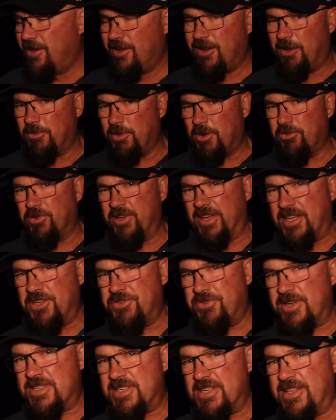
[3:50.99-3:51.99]
I'm not really
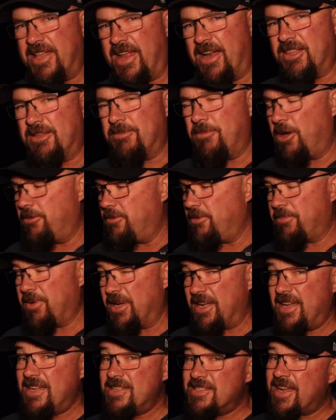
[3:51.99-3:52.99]
interested in that at the moment, but
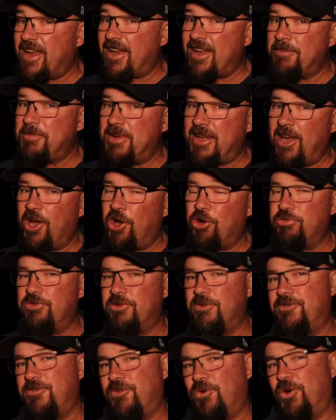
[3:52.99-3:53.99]
it is going to be helpful
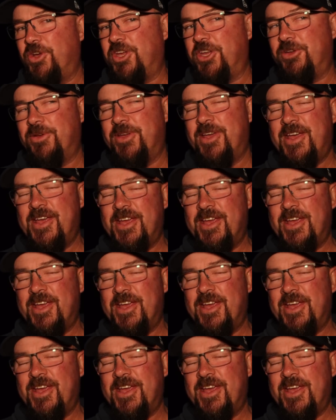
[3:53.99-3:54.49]
for you